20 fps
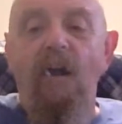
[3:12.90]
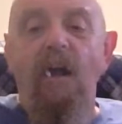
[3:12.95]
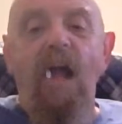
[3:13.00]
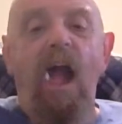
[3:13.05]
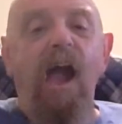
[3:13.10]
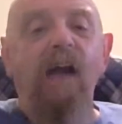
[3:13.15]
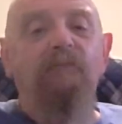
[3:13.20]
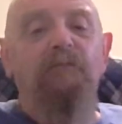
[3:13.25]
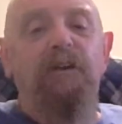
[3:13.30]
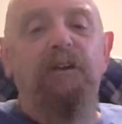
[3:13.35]

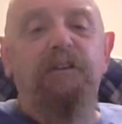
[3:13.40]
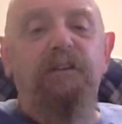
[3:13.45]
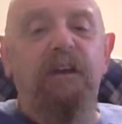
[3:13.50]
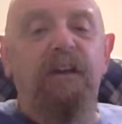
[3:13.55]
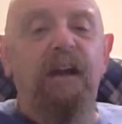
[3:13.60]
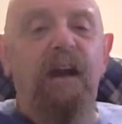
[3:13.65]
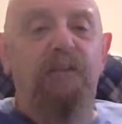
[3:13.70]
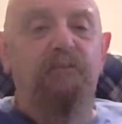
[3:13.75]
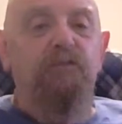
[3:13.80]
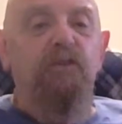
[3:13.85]

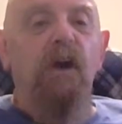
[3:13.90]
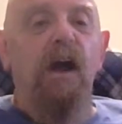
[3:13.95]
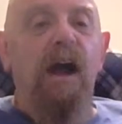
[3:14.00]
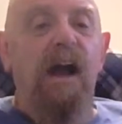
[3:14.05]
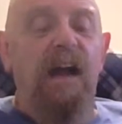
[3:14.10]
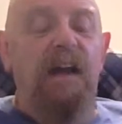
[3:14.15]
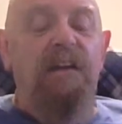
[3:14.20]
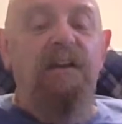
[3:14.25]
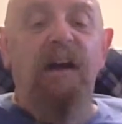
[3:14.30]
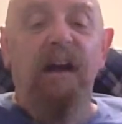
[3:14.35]
Everything I've
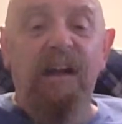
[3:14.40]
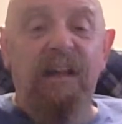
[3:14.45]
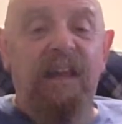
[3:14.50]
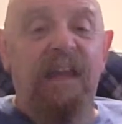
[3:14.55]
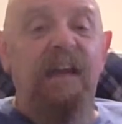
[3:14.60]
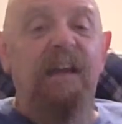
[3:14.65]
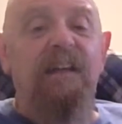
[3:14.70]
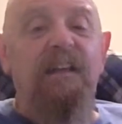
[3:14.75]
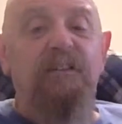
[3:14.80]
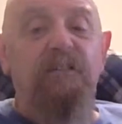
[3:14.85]
tried, I
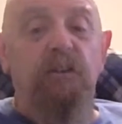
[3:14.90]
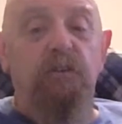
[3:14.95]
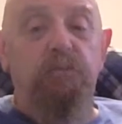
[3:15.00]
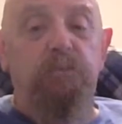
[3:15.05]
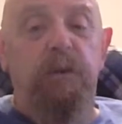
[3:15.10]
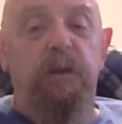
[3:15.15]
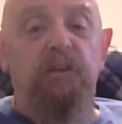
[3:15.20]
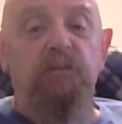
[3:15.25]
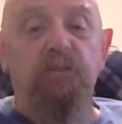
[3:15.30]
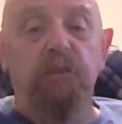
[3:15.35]
can't get this
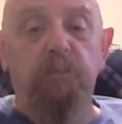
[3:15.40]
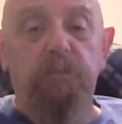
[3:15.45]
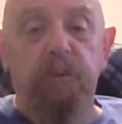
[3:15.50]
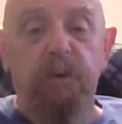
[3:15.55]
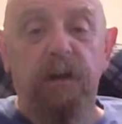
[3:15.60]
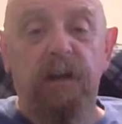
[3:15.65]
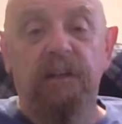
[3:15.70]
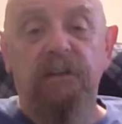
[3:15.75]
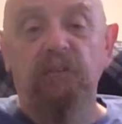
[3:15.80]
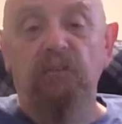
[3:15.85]
piece to print.